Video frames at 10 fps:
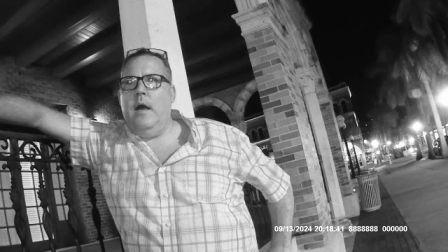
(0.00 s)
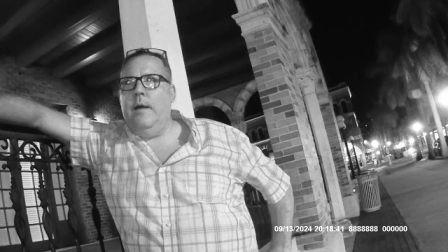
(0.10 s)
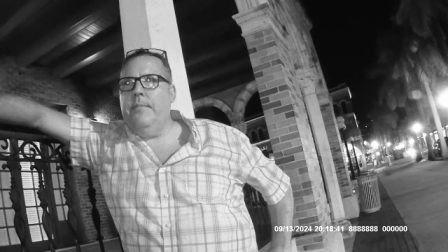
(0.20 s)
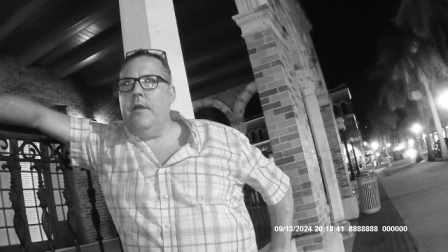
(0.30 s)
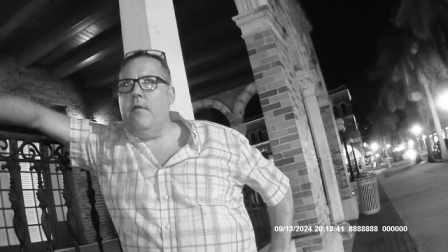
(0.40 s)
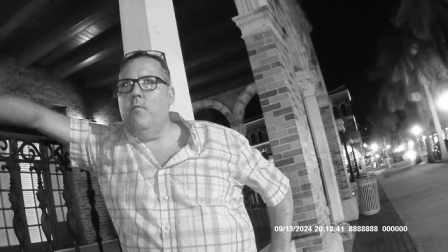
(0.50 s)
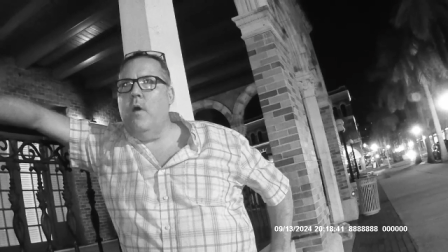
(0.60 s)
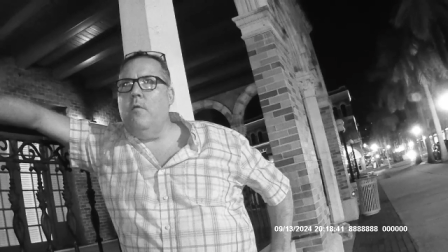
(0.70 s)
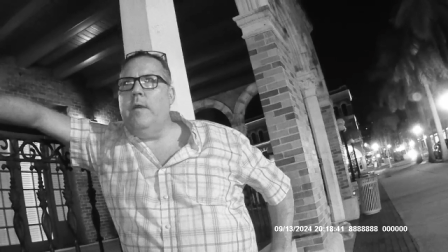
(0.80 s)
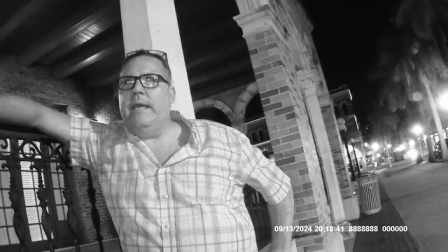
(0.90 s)
They're
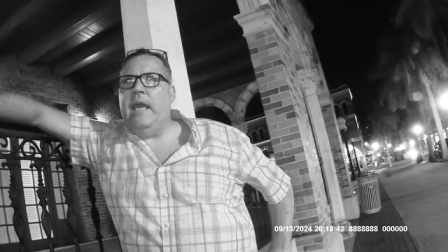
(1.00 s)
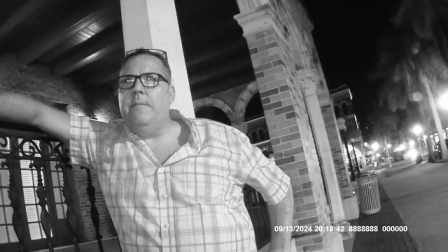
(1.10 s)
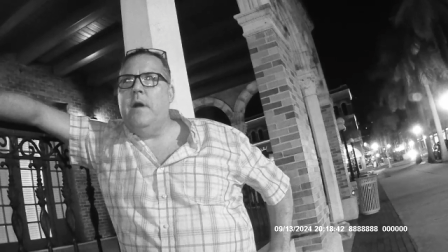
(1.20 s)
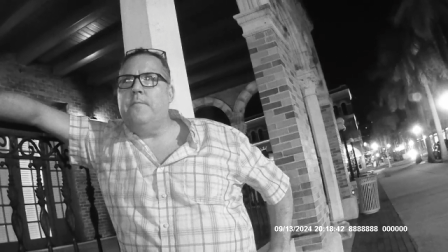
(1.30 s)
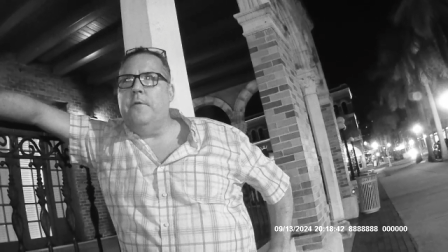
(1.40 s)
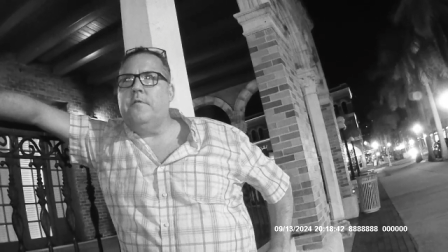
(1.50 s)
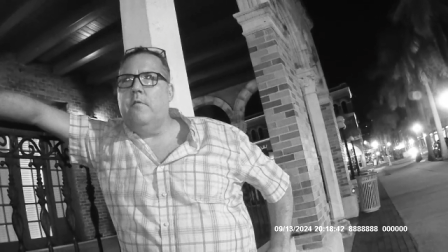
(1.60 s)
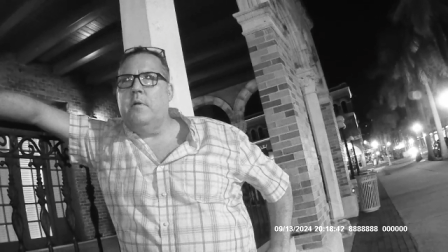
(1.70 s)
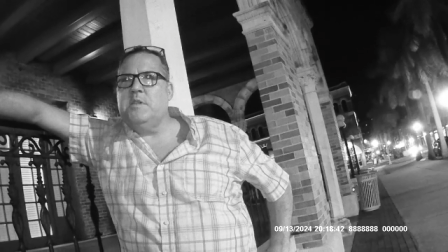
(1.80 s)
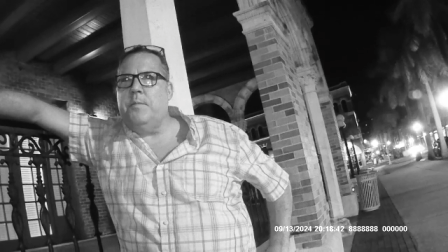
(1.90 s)
what we came up with
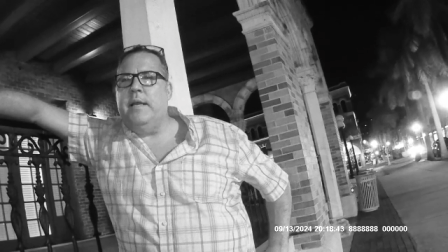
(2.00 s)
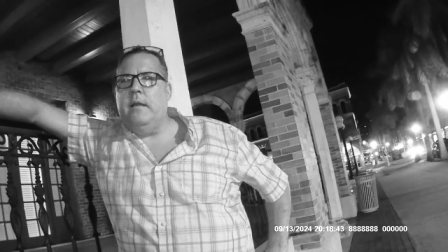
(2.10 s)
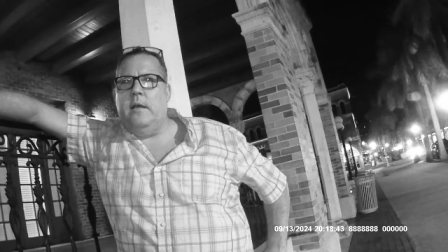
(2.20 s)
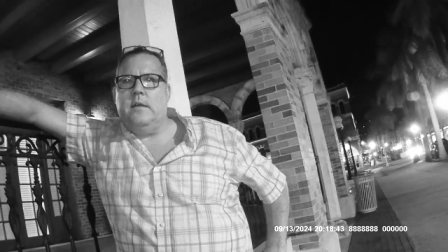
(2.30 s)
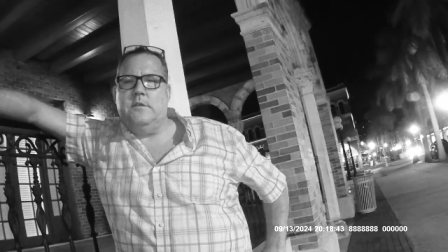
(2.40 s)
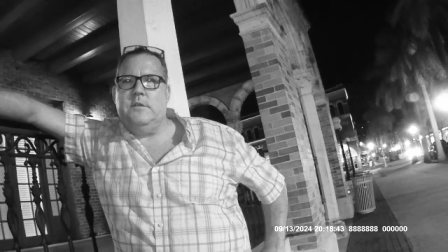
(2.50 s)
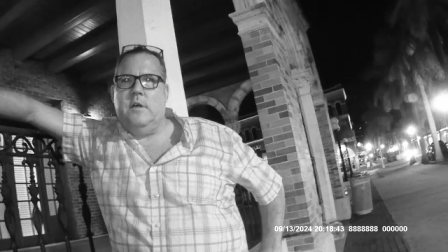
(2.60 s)
to explain a lot of stuff.